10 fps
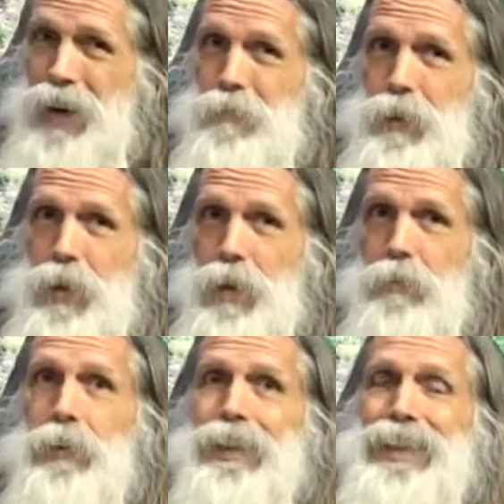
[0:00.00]
have to
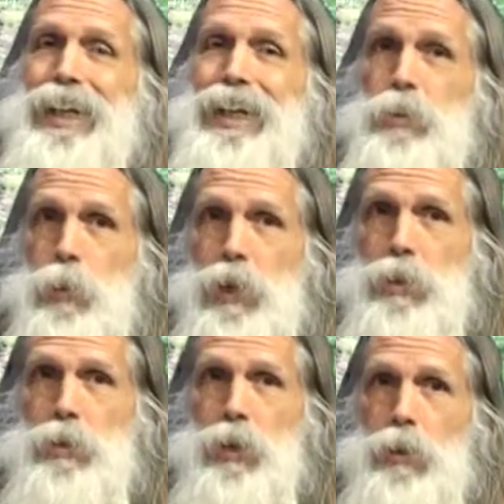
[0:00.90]
have
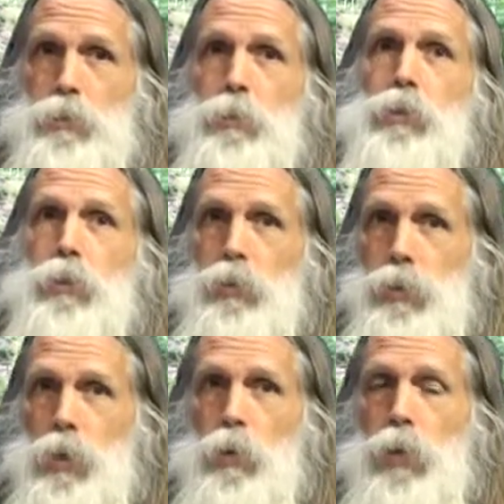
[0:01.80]
attenuated cells, which are
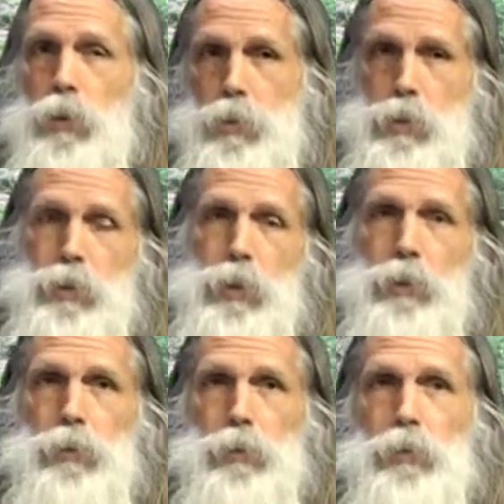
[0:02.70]
low energy
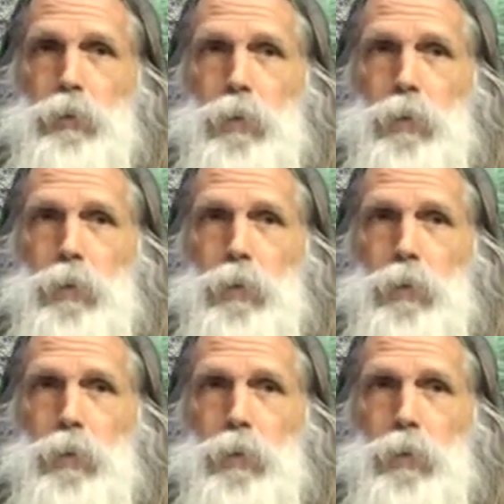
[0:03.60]
cells.